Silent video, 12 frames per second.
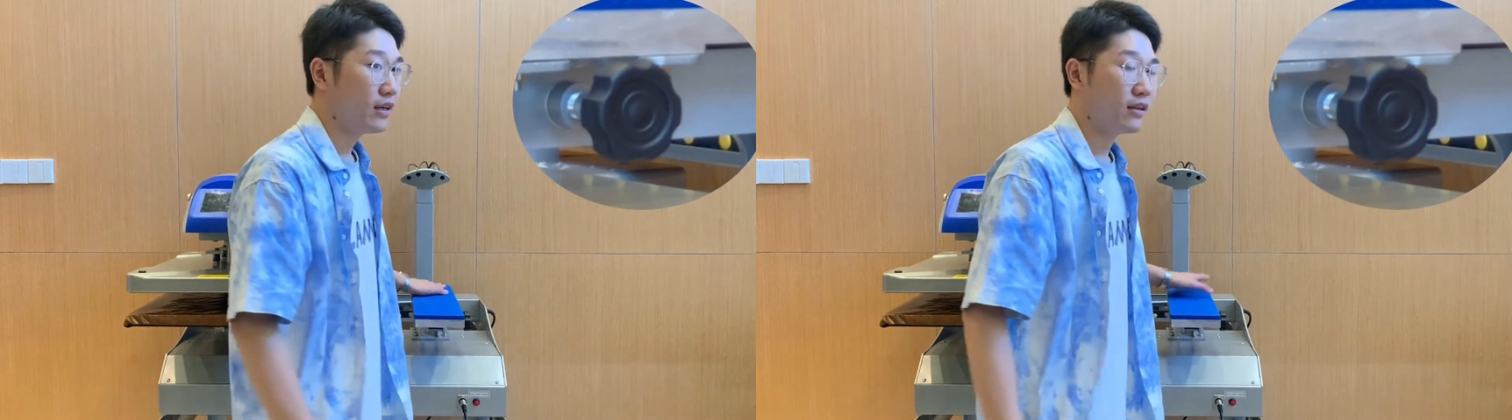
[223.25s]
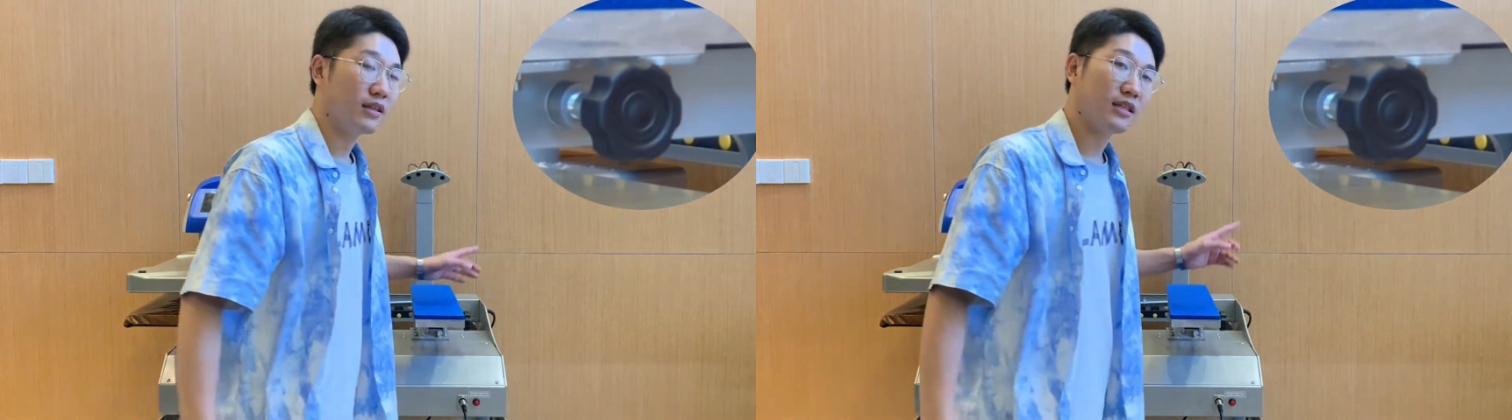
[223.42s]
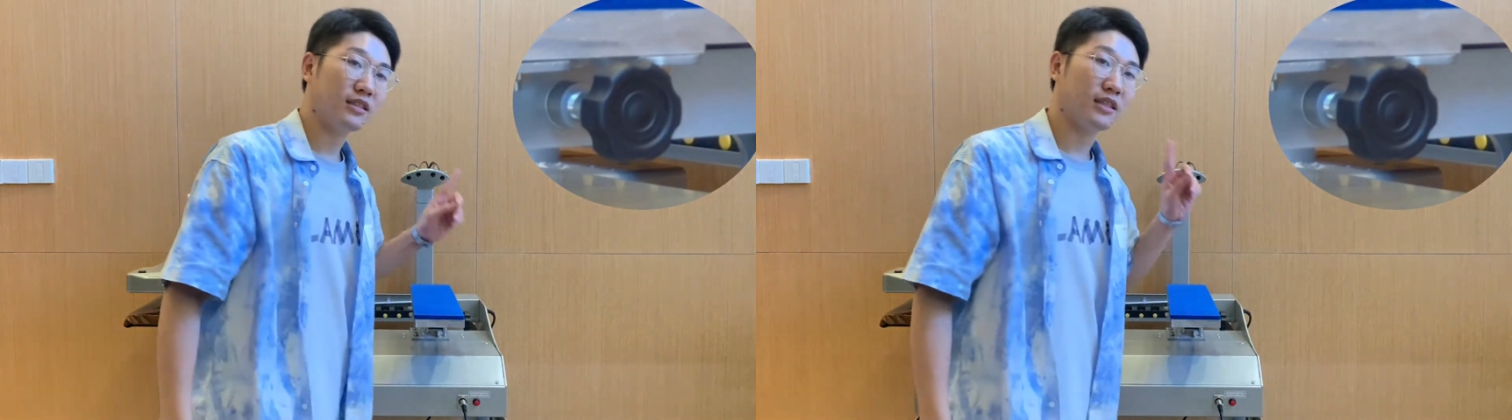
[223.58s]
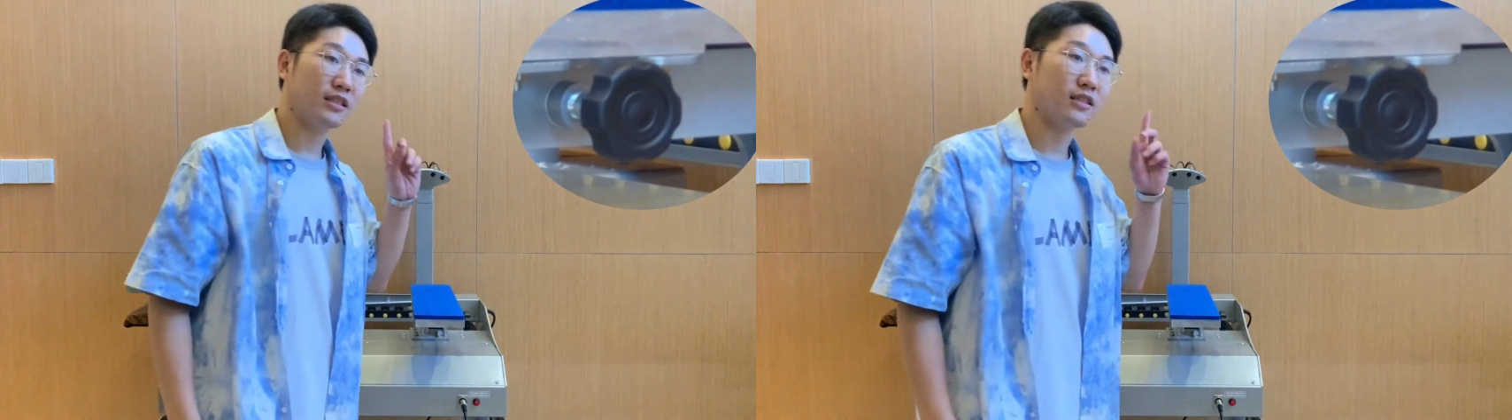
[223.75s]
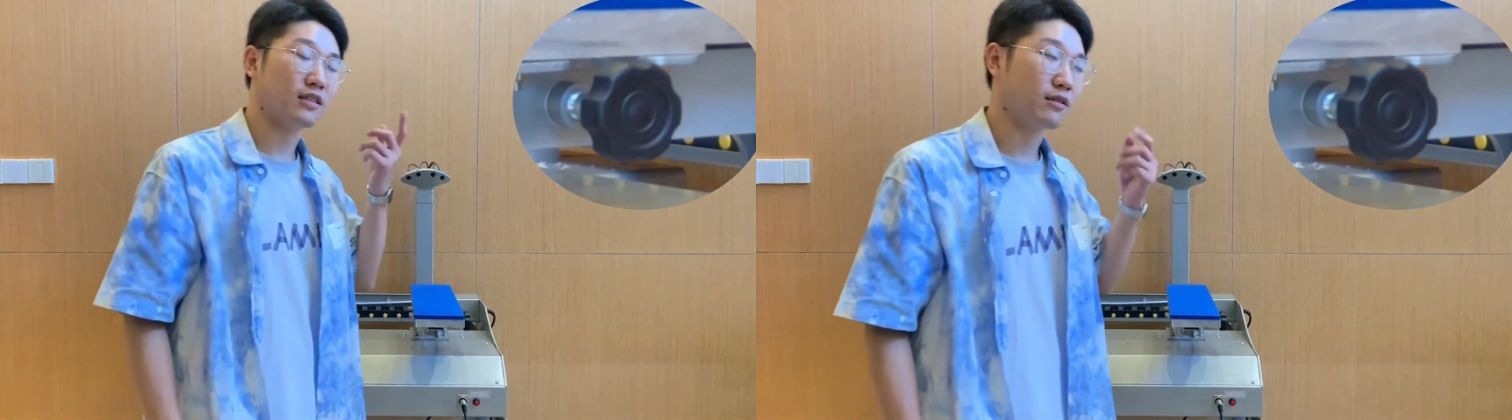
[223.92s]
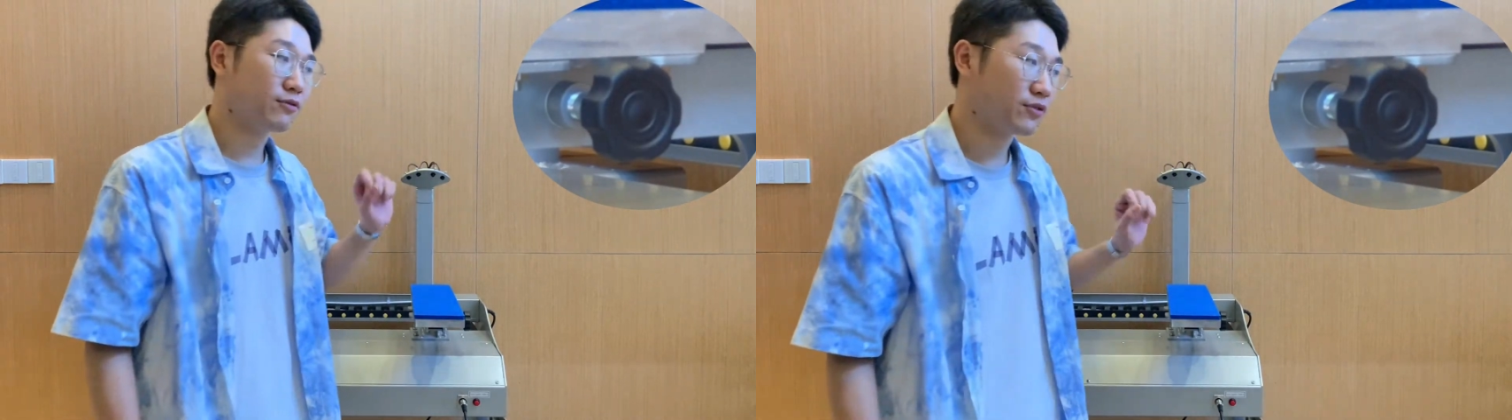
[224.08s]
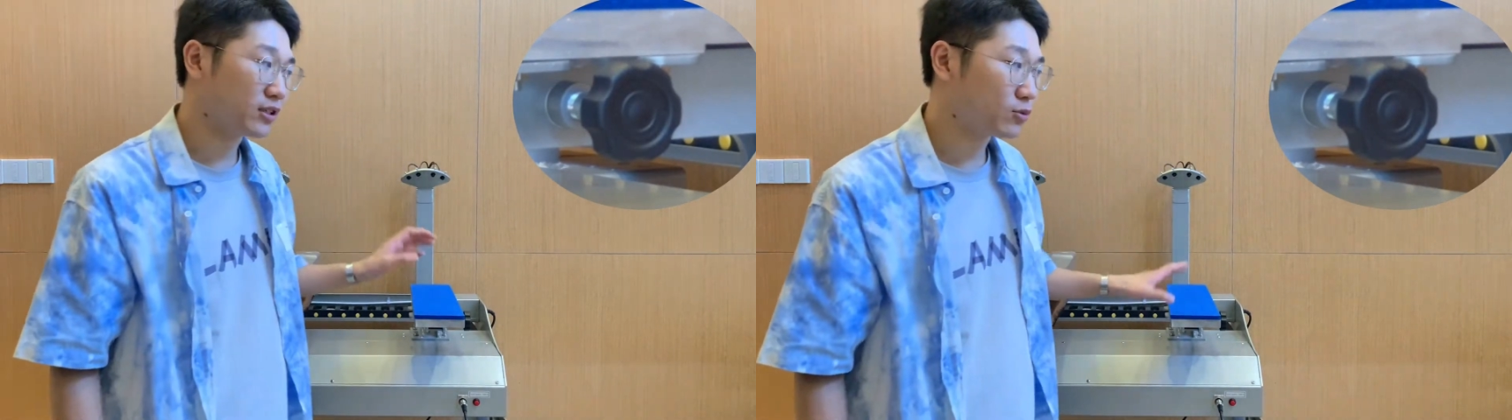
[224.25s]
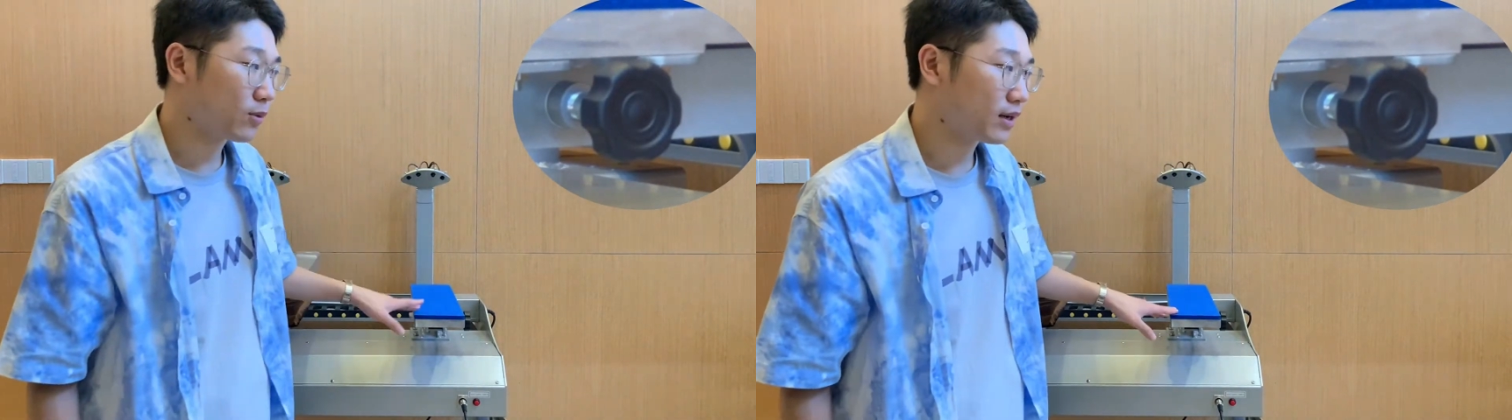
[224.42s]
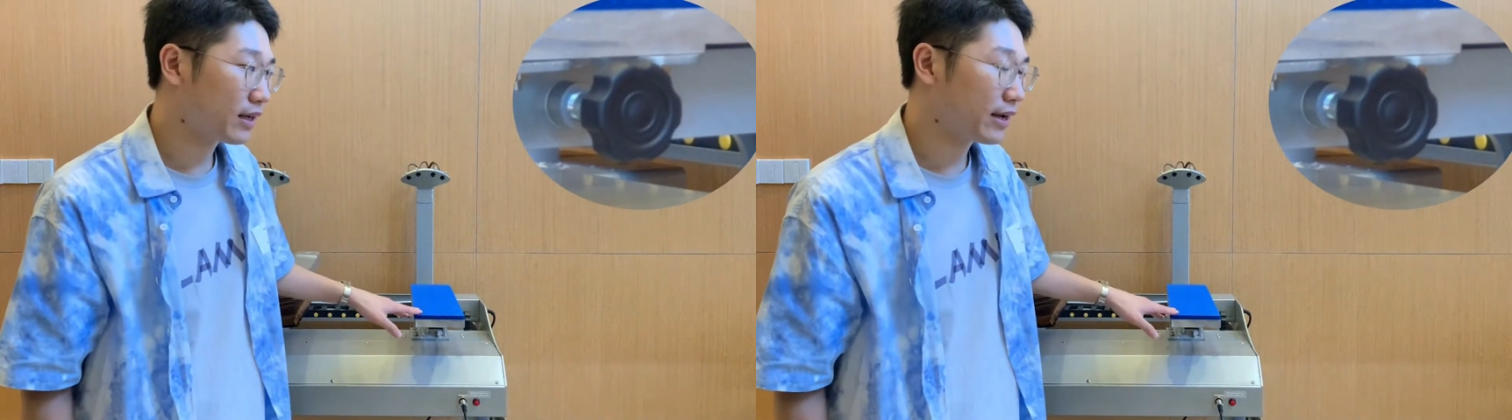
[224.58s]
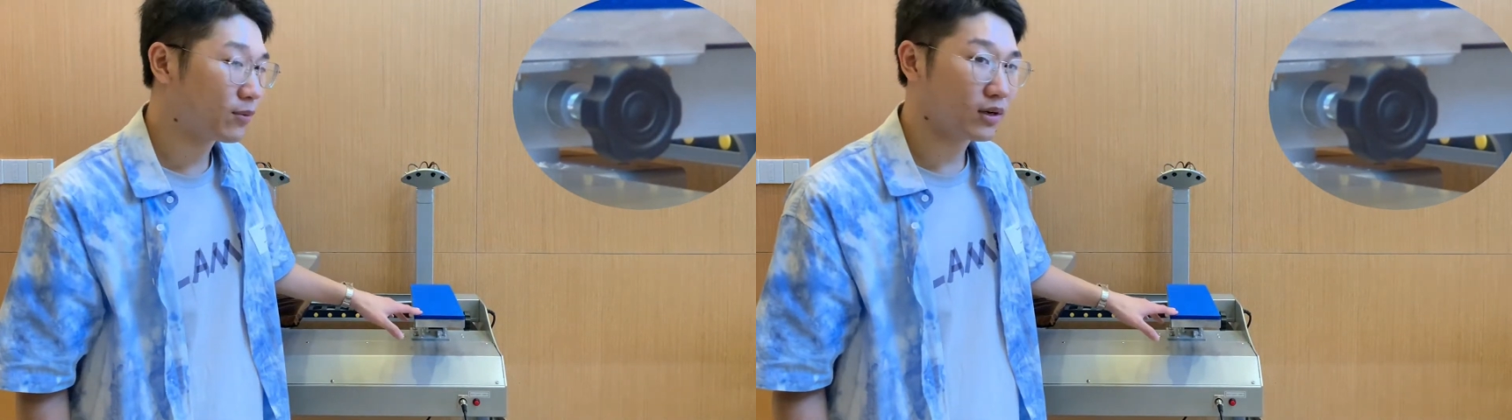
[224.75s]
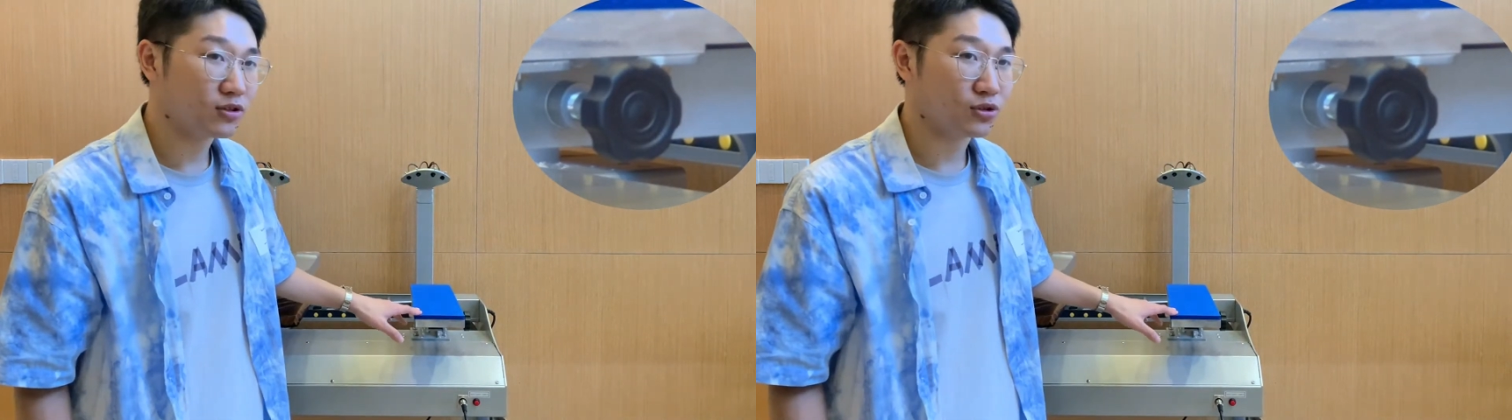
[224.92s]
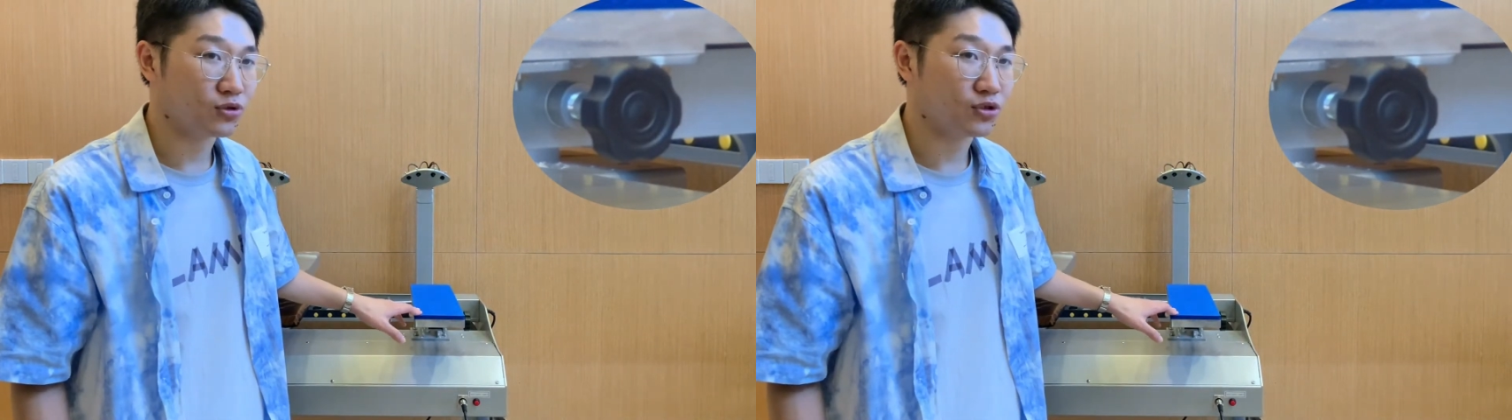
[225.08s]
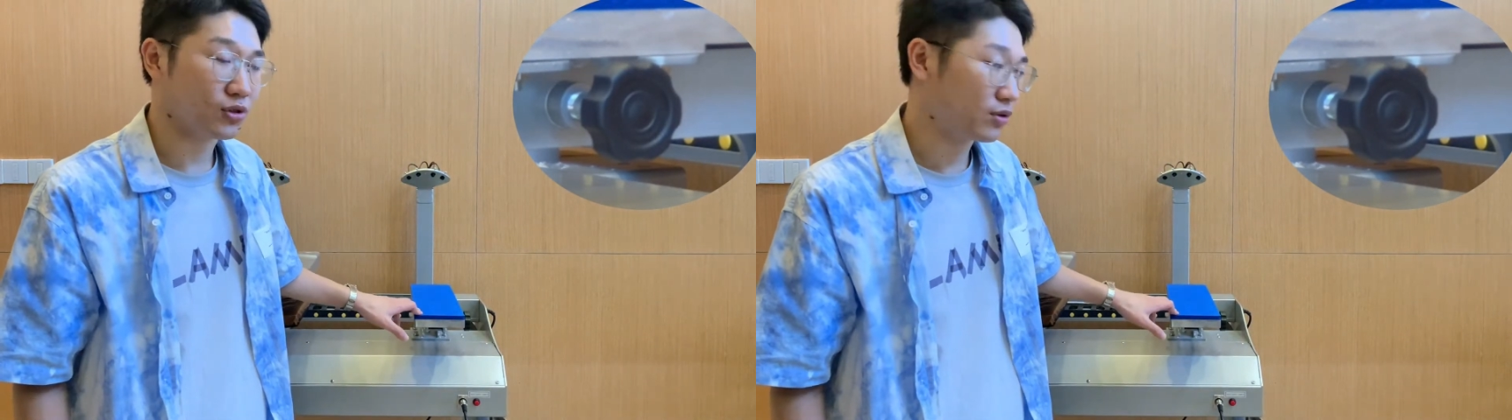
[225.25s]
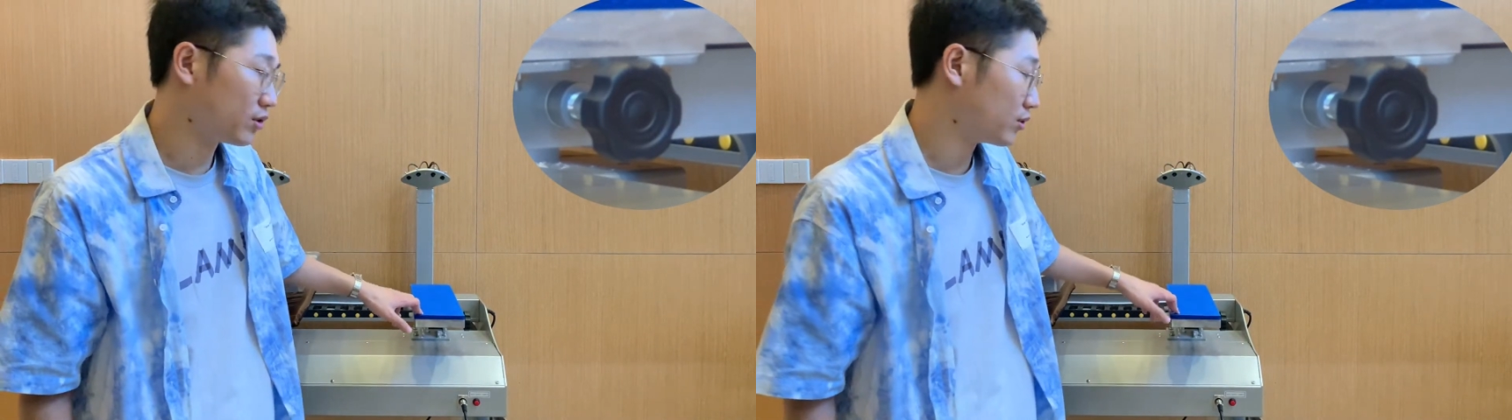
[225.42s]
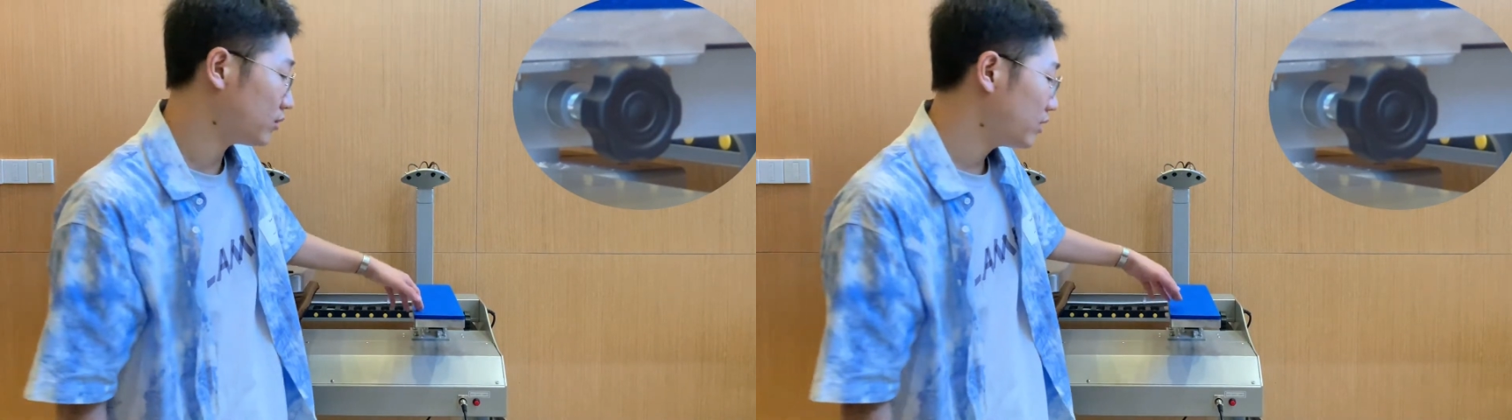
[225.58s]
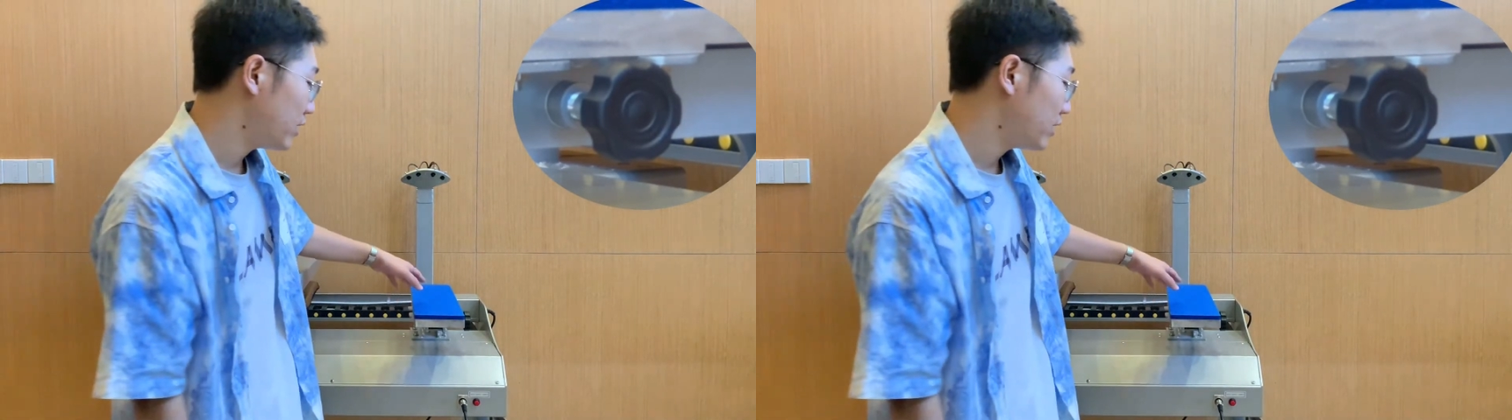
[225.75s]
This is the first one I want to show you,